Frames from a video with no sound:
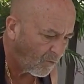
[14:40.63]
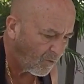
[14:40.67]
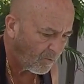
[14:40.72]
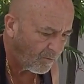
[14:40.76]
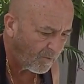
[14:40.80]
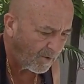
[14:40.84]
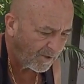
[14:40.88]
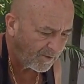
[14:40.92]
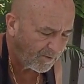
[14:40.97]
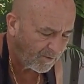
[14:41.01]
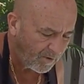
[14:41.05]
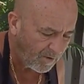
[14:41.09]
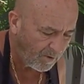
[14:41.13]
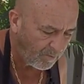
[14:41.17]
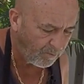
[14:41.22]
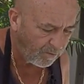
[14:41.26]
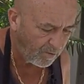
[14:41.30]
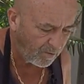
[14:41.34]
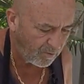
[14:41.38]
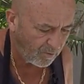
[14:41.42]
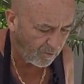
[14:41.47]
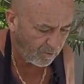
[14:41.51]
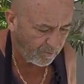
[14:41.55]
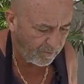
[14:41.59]
Mix it up a
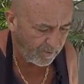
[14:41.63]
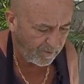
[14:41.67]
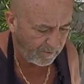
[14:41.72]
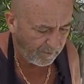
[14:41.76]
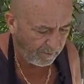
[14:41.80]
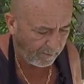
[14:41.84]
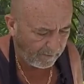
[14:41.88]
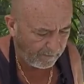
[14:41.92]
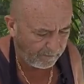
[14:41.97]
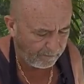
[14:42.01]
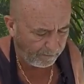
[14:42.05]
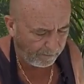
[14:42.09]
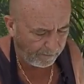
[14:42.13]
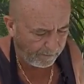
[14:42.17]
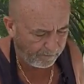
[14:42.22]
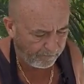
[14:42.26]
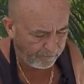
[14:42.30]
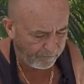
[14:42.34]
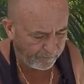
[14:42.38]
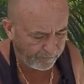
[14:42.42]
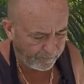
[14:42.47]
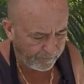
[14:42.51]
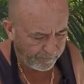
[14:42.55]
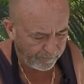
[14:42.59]
little bit.
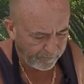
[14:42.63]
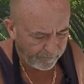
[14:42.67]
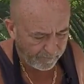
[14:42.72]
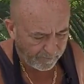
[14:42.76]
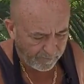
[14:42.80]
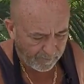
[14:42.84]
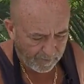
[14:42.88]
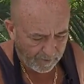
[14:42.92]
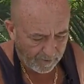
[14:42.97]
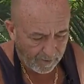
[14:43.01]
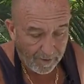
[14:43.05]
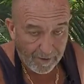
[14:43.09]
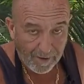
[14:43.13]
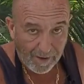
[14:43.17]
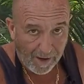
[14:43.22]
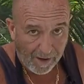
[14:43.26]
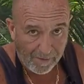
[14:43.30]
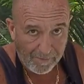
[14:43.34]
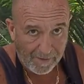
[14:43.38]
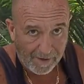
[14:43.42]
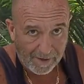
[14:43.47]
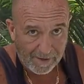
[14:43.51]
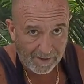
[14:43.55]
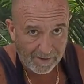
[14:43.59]
I'm
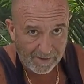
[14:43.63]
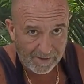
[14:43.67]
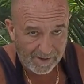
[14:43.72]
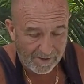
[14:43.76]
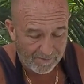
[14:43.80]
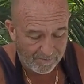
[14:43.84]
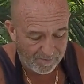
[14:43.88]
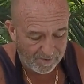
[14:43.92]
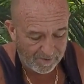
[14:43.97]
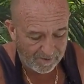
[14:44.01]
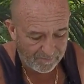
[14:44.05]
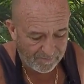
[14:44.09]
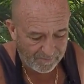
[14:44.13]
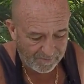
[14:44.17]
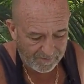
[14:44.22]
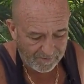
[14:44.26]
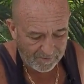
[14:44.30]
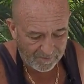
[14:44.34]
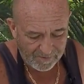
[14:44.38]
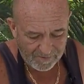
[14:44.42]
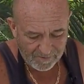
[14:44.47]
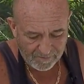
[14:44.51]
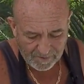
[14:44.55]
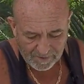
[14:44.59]
not gonna keep you here for
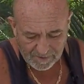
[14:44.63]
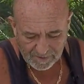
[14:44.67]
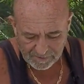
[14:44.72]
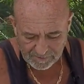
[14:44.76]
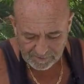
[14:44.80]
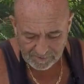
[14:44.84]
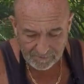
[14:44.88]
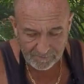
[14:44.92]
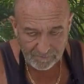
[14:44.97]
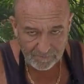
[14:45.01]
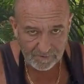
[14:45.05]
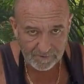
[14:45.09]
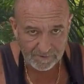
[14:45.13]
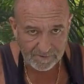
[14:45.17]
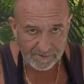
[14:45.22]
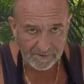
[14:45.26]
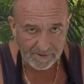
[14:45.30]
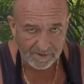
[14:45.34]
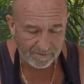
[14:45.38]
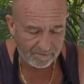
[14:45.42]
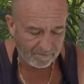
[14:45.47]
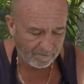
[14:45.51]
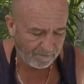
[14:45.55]
30 minutes, of course not.